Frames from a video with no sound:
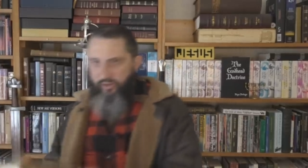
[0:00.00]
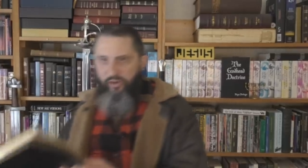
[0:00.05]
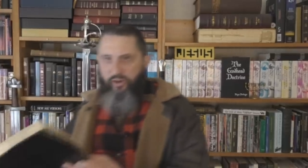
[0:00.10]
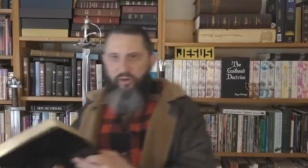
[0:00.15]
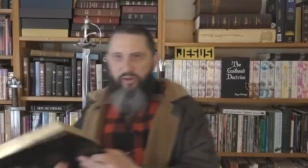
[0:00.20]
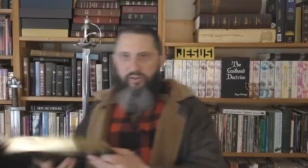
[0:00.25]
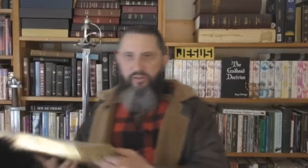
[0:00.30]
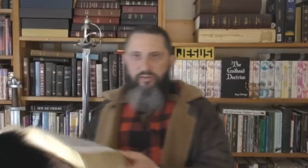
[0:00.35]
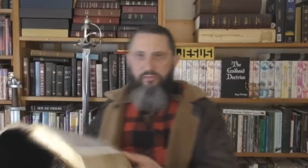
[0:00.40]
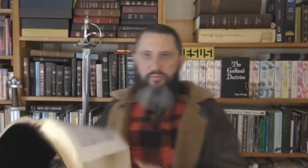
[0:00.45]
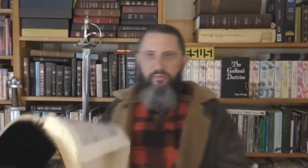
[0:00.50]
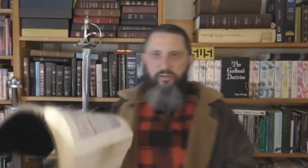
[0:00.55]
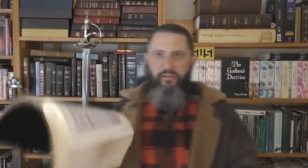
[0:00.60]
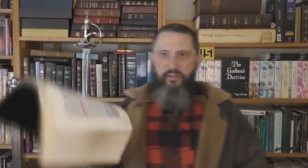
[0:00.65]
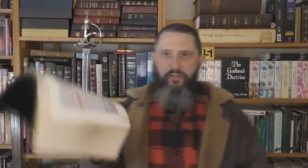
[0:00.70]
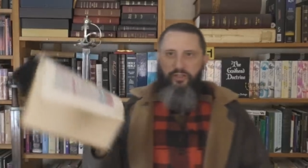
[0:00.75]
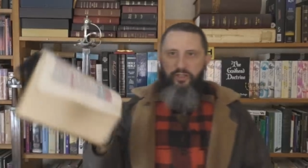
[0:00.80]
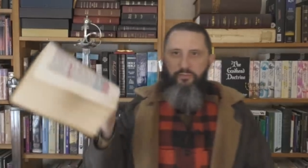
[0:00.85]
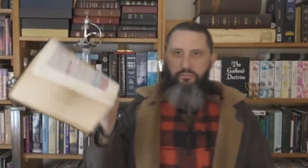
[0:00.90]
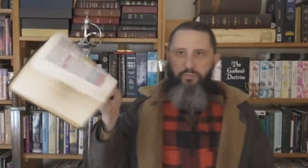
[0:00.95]
law
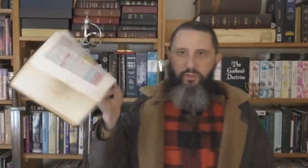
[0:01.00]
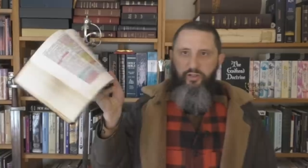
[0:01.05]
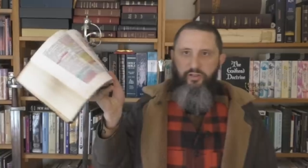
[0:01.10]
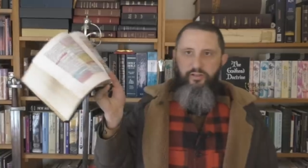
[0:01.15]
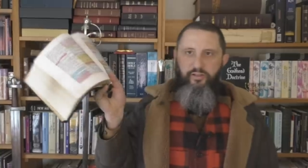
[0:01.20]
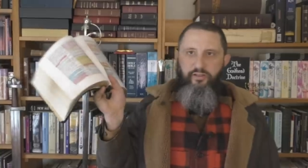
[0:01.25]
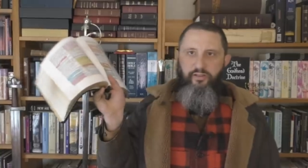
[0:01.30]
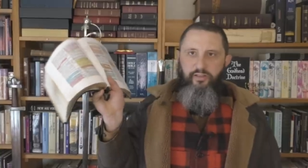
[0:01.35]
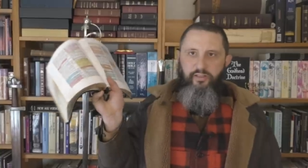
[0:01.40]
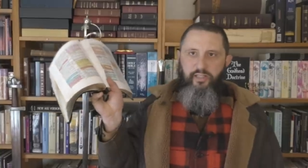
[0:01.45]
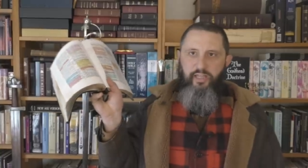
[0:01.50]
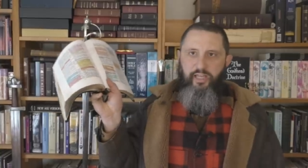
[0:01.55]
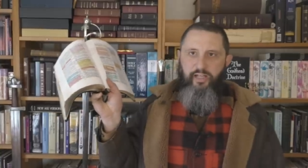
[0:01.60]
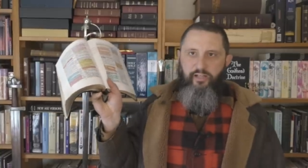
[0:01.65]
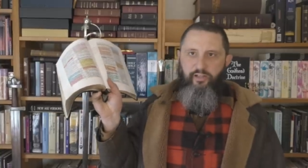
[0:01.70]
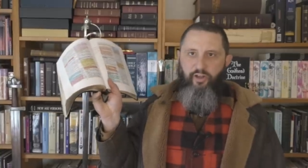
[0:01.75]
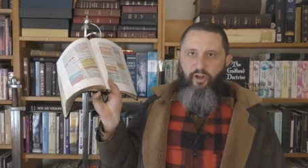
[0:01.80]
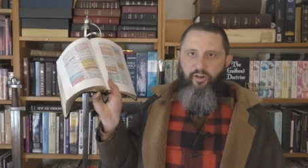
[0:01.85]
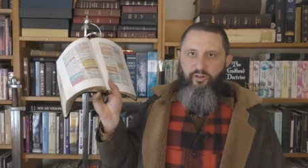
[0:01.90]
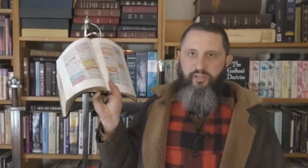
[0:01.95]
book and
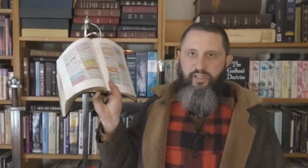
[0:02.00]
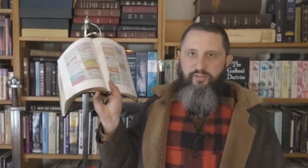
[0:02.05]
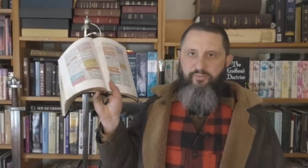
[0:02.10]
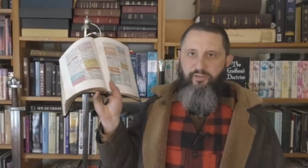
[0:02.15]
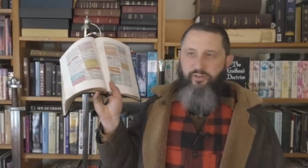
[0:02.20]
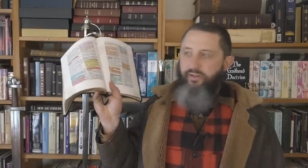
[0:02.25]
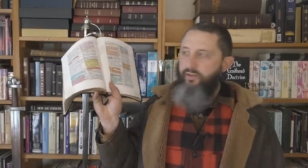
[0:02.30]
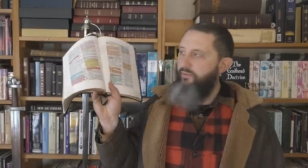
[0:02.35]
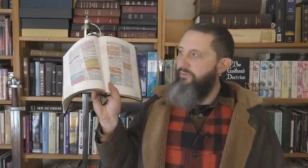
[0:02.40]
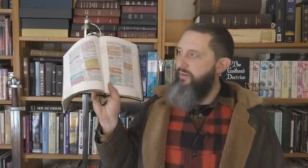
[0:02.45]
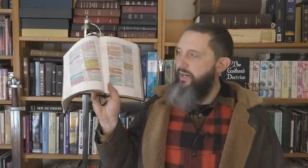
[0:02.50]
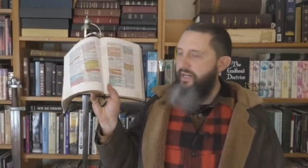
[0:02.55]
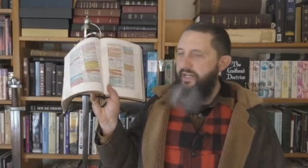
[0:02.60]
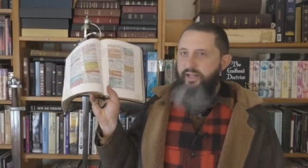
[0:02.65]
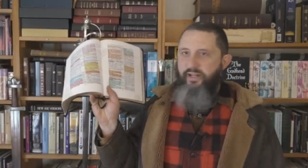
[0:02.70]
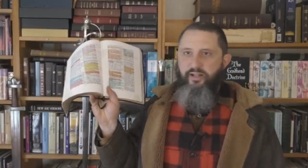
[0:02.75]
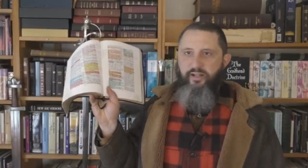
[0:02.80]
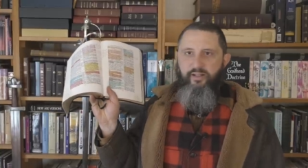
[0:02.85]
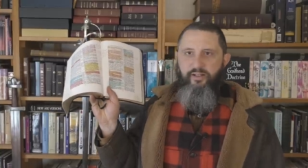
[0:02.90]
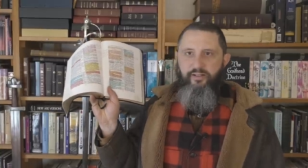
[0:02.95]
a lawgiver right
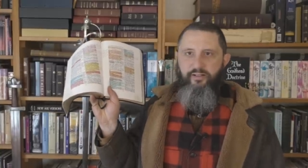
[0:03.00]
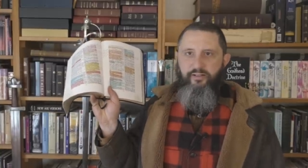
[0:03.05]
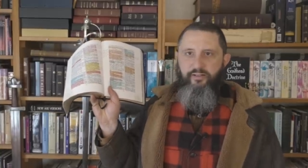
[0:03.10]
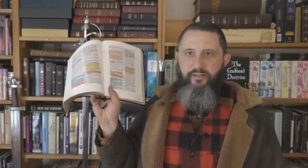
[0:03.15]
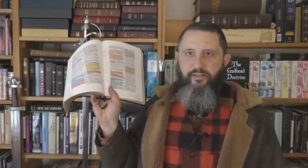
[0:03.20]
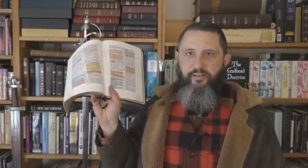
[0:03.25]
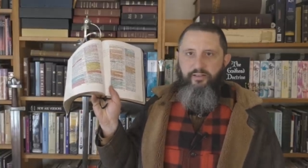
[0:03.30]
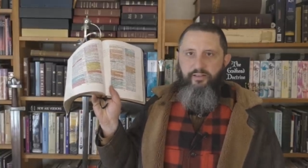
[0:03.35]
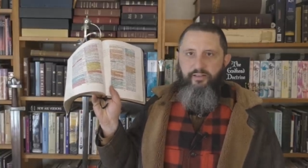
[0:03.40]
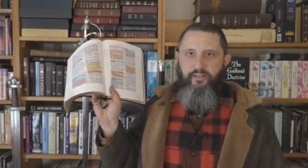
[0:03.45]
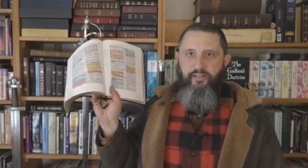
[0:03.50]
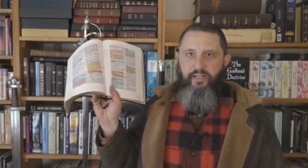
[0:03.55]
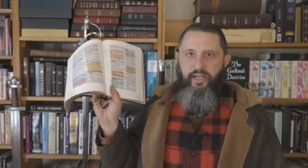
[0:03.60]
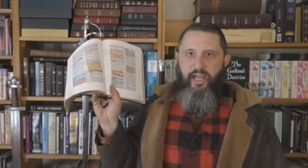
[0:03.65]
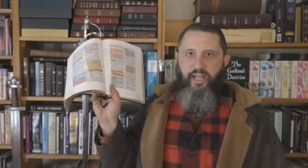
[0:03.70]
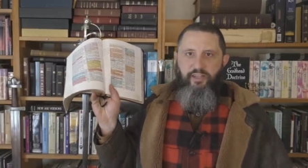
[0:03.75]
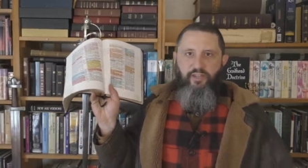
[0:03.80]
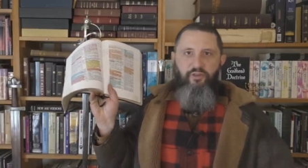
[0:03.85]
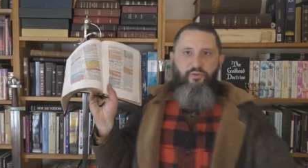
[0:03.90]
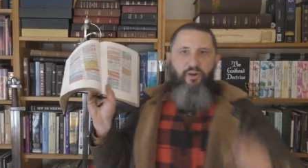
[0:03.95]
here.
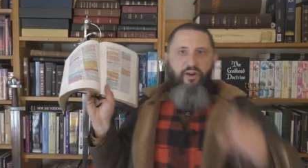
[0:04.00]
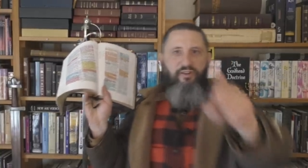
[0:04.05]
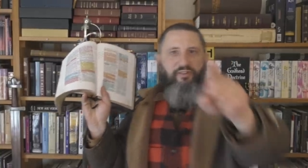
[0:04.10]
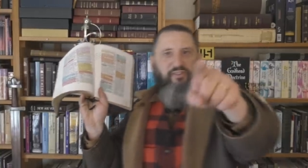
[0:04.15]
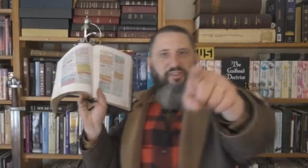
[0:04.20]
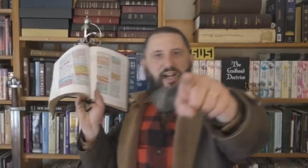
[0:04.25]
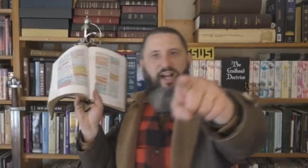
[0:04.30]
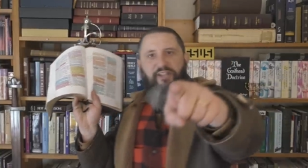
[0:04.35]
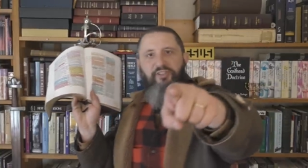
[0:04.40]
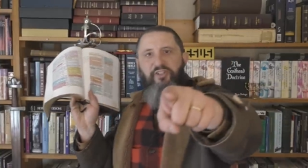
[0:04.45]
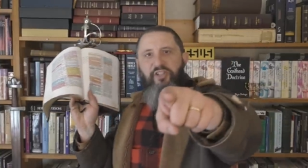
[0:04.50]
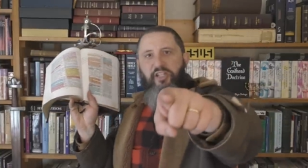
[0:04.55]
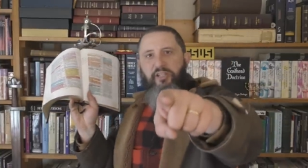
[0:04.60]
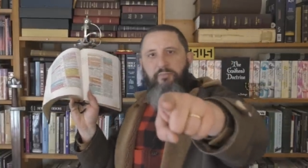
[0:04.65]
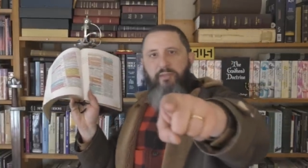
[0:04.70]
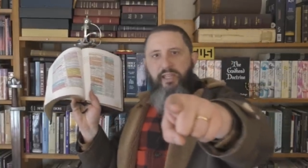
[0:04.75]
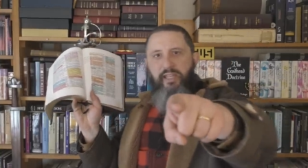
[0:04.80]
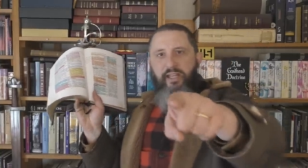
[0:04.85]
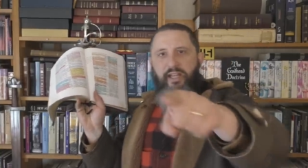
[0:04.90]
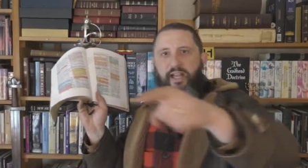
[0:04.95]
And you aren't
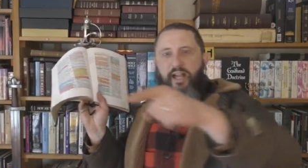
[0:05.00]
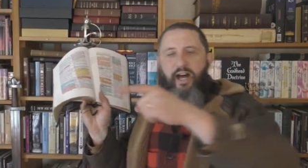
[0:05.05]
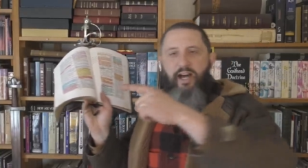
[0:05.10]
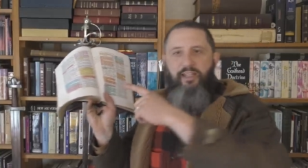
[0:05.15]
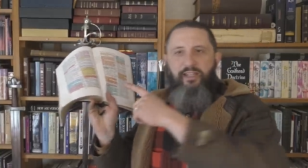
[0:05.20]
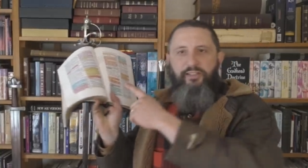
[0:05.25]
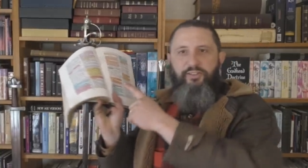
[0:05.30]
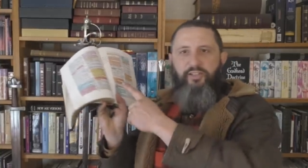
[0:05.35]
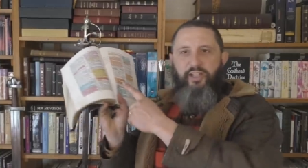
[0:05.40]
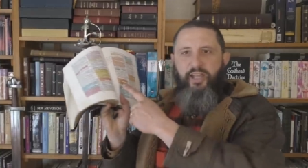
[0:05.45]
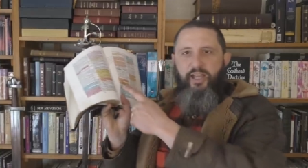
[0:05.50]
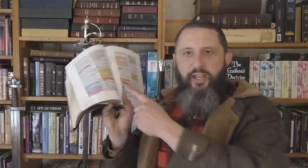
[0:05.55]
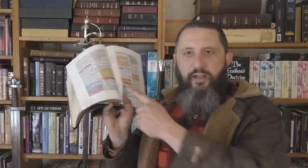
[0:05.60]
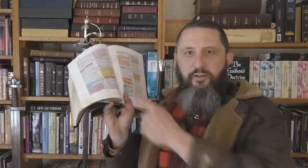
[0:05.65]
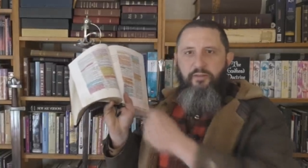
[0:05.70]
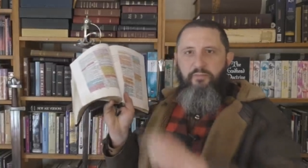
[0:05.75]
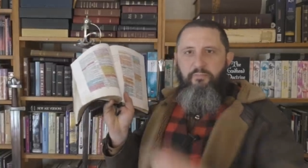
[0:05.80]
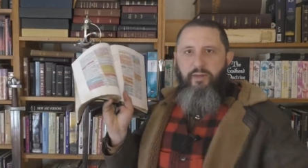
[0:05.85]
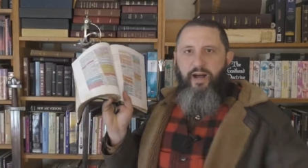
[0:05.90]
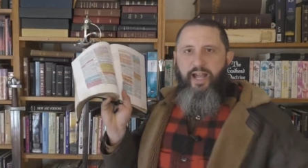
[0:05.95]
touching me unless
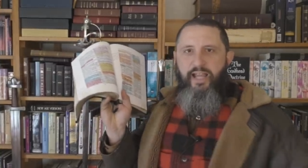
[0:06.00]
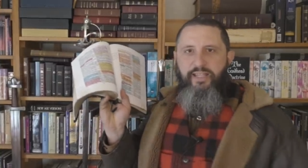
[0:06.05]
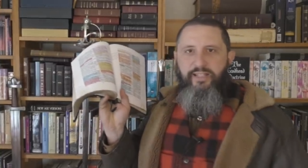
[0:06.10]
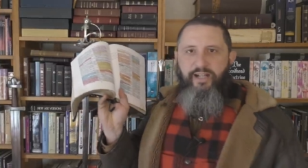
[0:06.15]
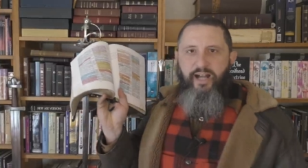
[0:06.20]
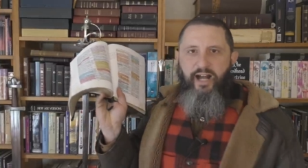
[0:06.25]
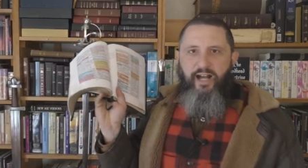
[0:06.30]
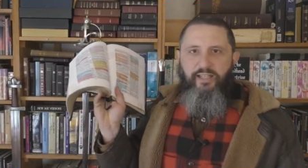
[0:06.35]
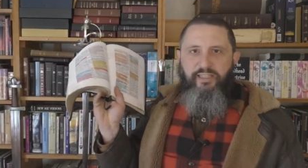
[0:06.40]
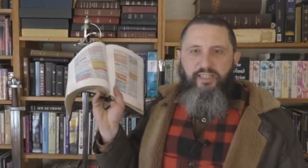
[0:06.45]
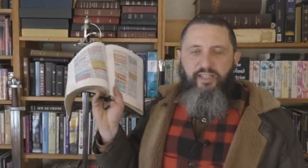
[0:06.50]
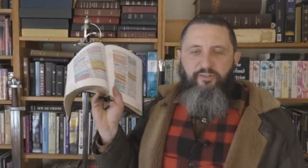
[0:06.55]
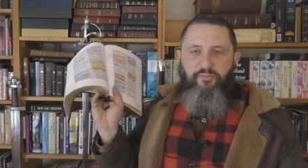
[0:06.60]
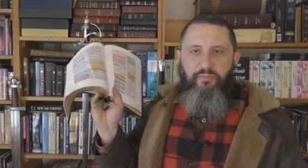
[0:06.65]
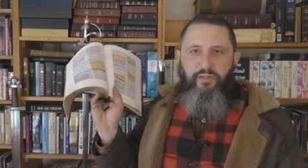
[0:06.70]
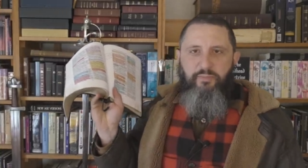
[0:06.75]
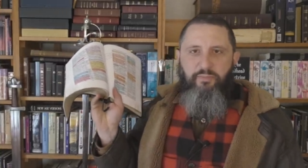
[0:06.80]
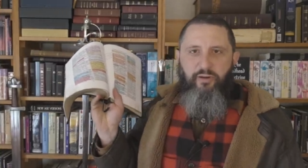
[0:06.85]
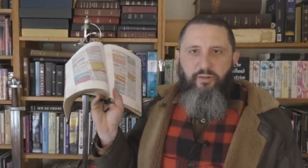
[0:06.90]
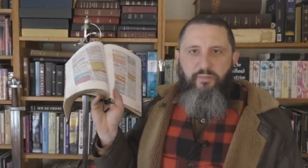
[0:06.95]
my God gives
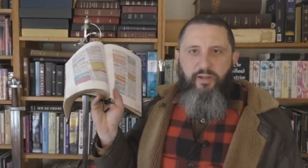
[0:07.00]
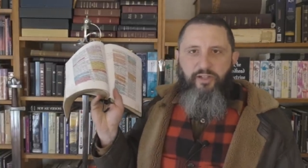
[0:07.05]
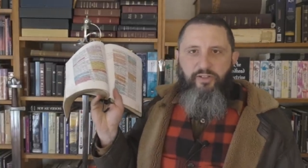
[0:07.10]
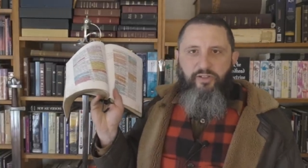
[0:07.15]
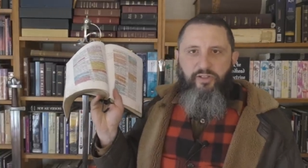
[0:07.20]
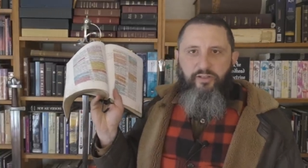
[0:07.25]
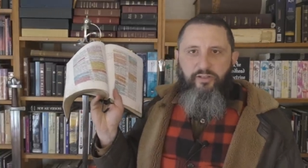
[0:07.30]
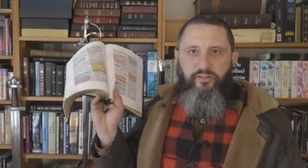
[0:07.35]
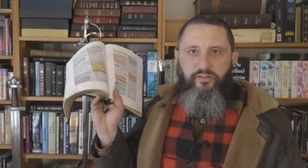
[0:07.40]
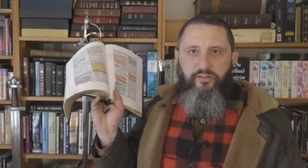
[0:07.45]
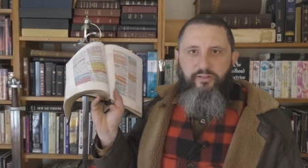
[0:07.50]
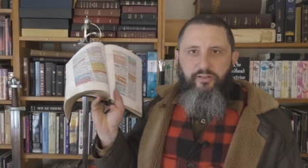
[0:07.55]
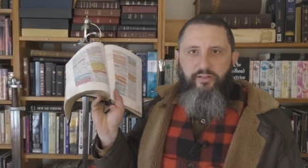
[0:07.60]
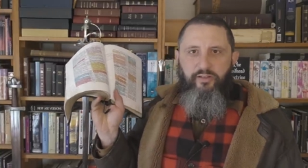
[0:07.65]
me permission